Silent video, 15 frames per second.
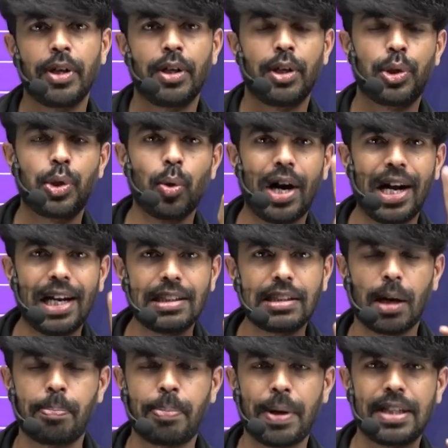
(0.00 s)
two eyes
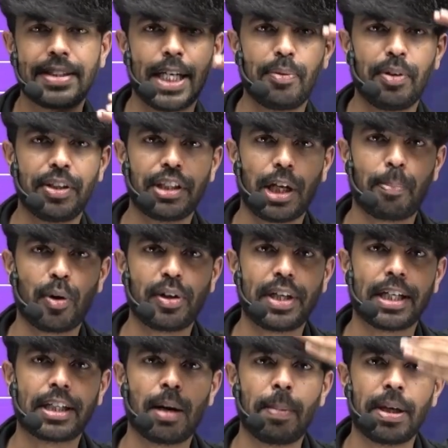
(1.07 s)
are present which are
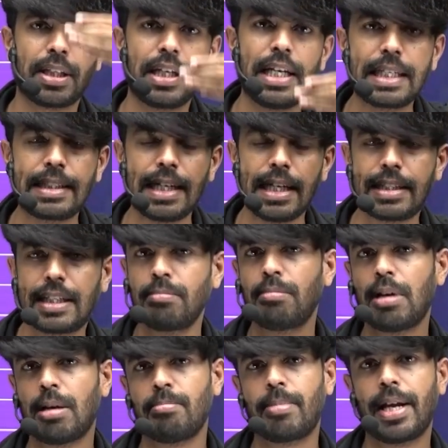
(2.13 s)
protected by the nictitating
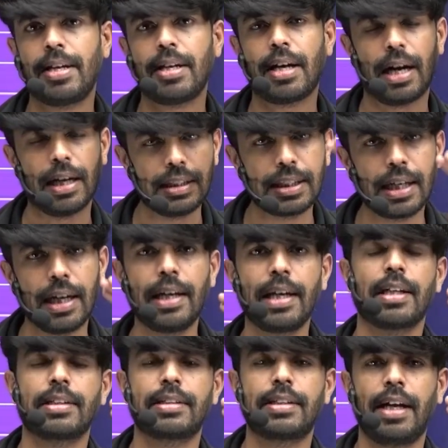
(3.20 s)
membrane, eyes kal
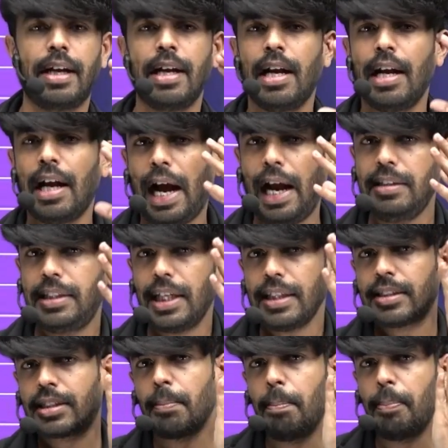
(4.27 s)
irutte, and
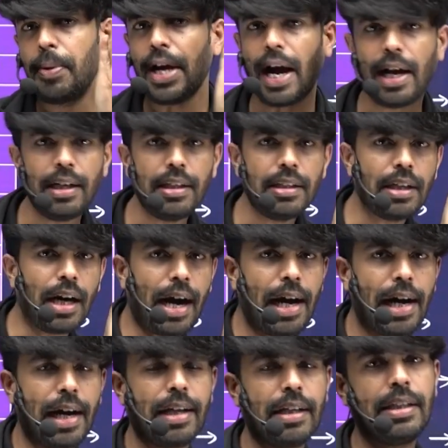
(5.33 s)
just behind the
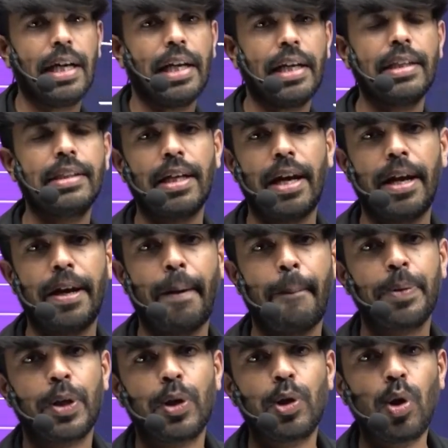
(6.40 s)
eye there is an
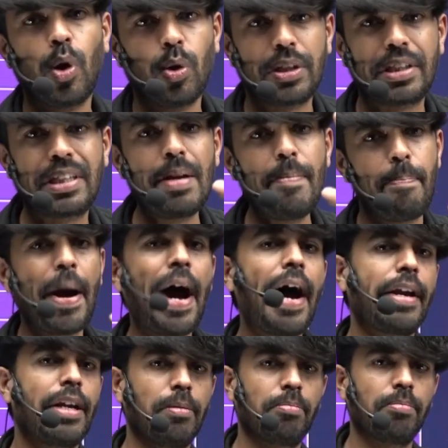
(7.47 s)
you know
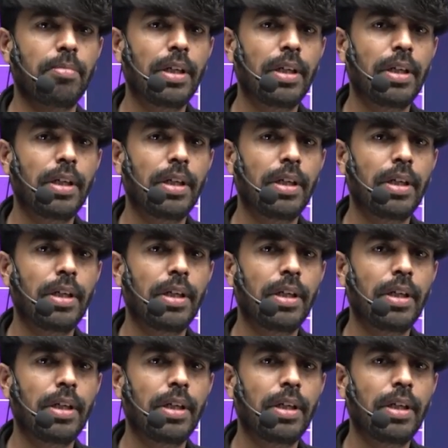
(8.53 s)
tympanum,